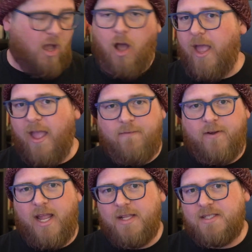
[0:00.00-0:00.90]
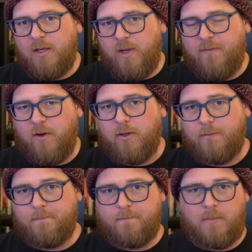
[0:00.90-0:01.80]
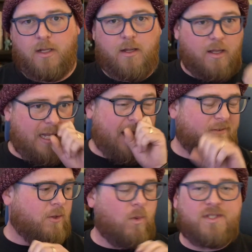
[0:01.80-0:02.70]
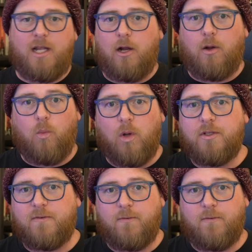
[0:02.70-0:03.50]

Every headset we've heard, even the ones that are wonderful